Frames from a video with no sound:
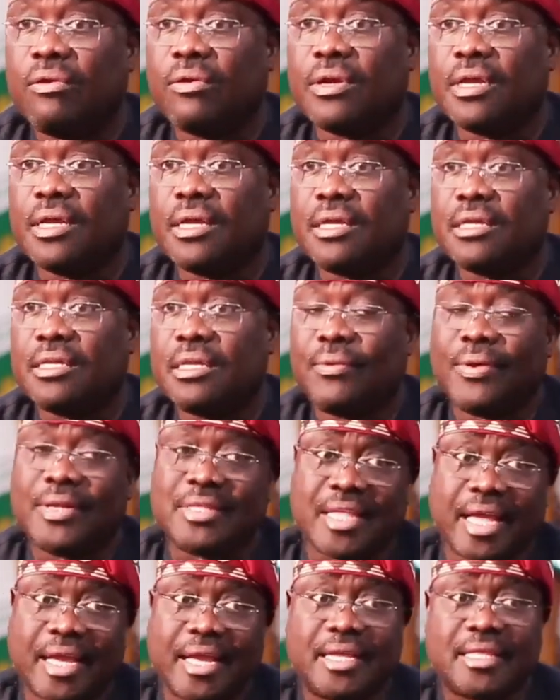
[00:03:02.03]
Okay, they
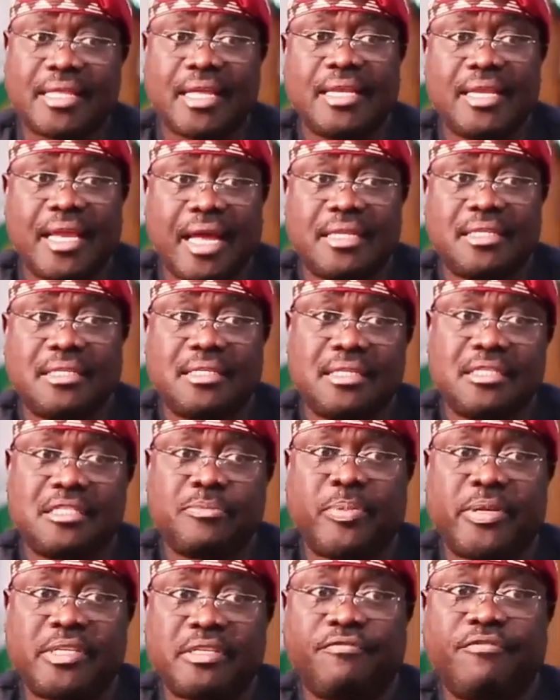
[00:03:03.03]
were targeted at
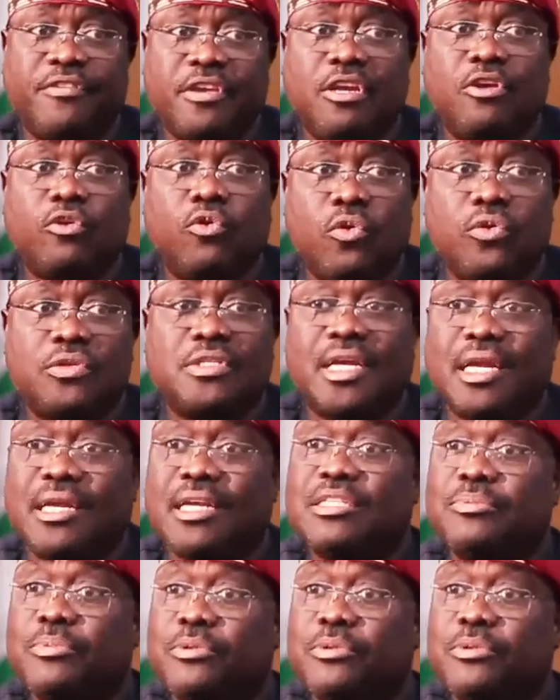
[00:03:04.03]
specific roles and